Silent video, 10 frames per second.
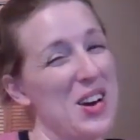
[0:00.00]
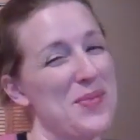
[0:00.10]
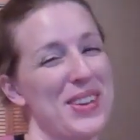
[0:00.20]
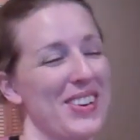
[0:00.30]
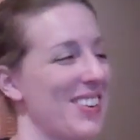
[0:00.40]

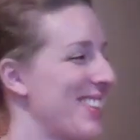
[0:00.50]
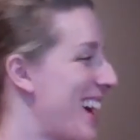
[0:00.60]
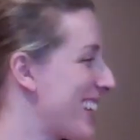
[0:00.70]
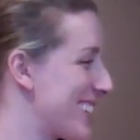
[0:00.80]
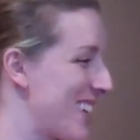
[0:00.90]
I hope you
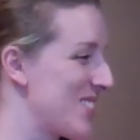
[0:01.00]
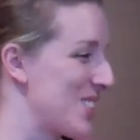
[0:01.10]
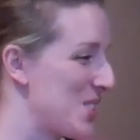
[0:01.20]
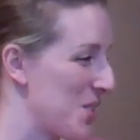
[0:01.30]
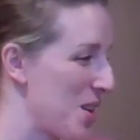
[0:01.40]
heard that, because
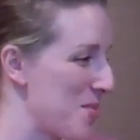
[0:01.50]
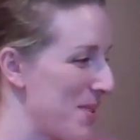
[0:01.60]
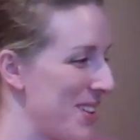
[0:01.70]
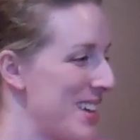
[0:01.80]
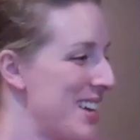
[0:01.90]
that was
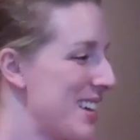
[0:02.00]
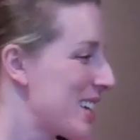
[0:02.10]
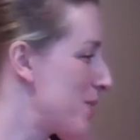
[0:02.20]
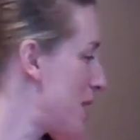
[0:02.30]
adorable.